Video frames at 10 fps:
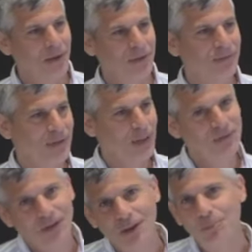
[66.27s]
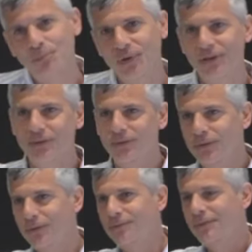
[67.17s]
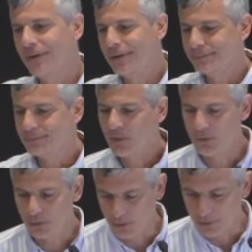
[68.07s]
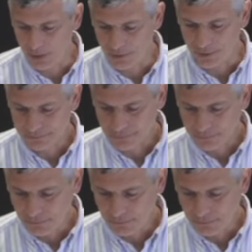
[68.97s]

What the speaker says: out of Amazon, put it into your local library.